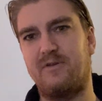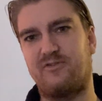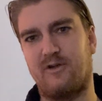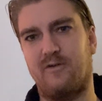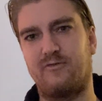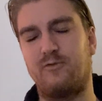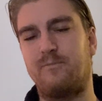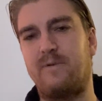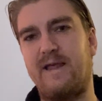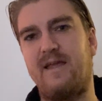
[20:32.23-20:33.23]
itself to
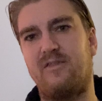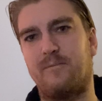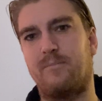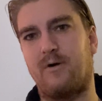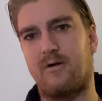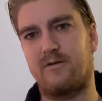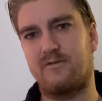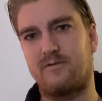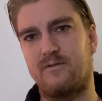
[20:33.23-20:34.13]
play the part